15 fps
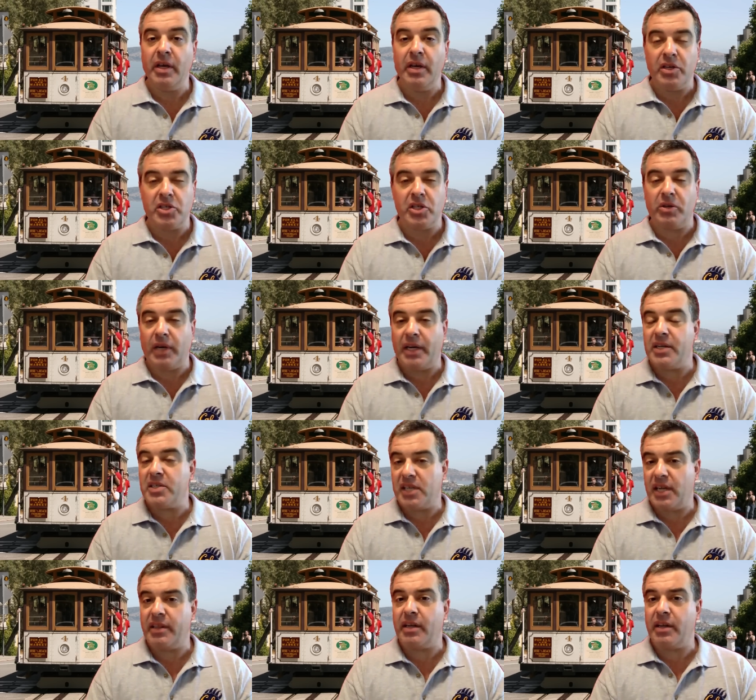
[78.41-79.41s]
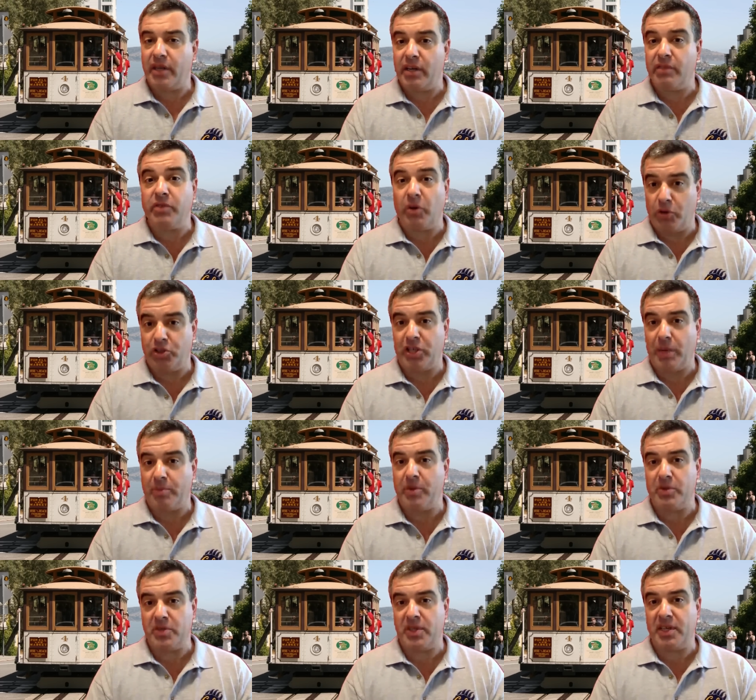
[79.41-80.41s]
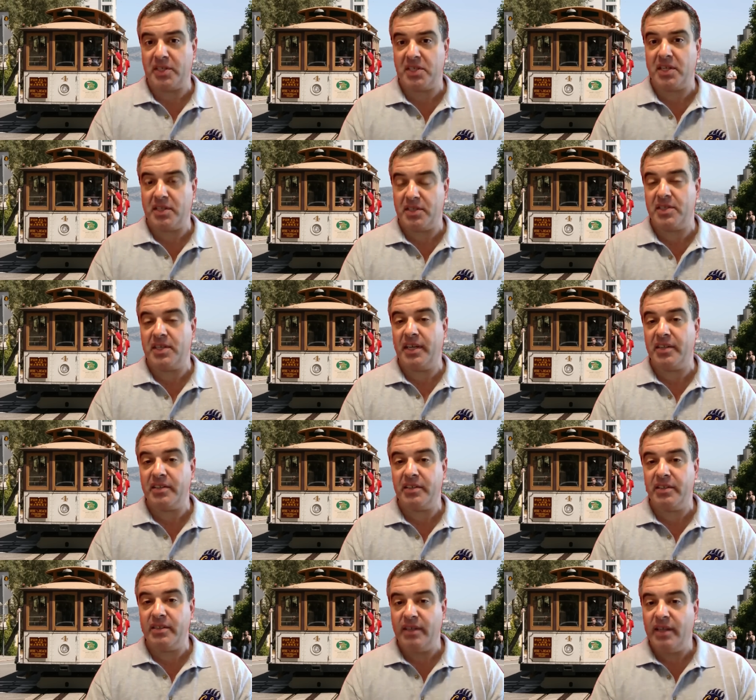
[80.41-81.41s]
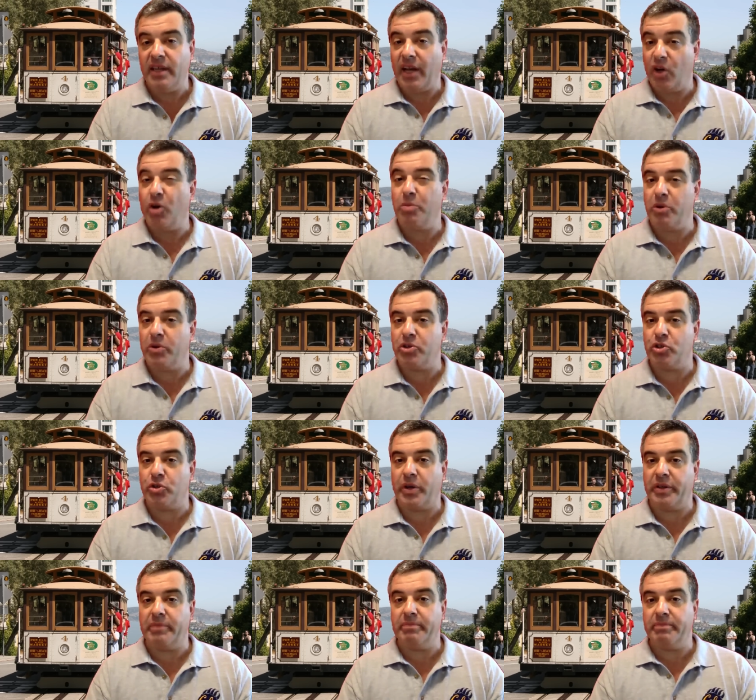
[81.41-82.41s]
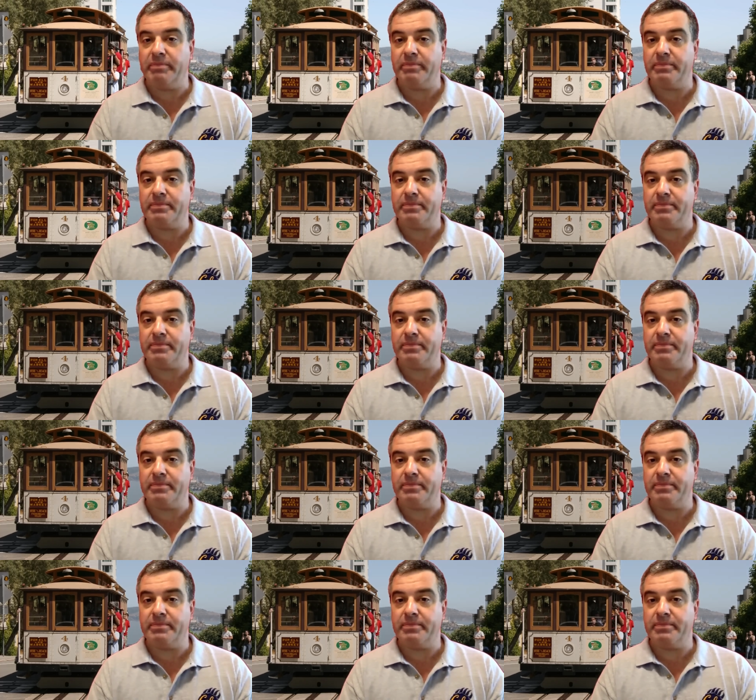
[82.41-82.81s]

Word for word: so I decided that I'm going to Photoshop those things in instead. I hope you enjoy them.